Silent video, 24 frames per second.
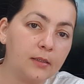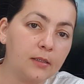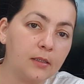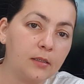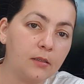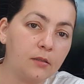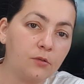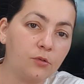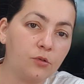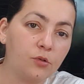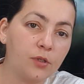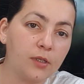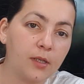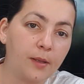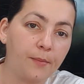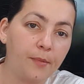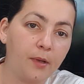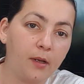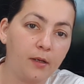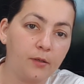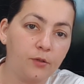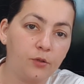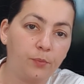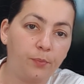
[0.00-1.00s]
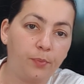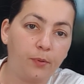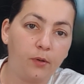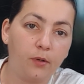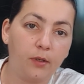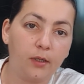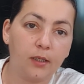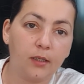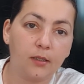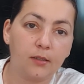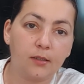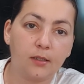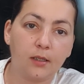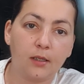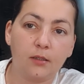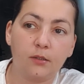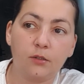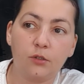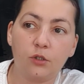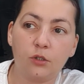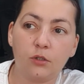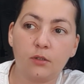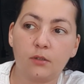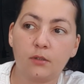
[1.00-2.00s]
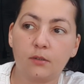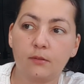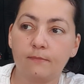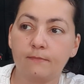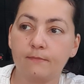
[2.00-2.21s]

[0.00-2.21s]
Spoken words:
into semi-hydroponics and just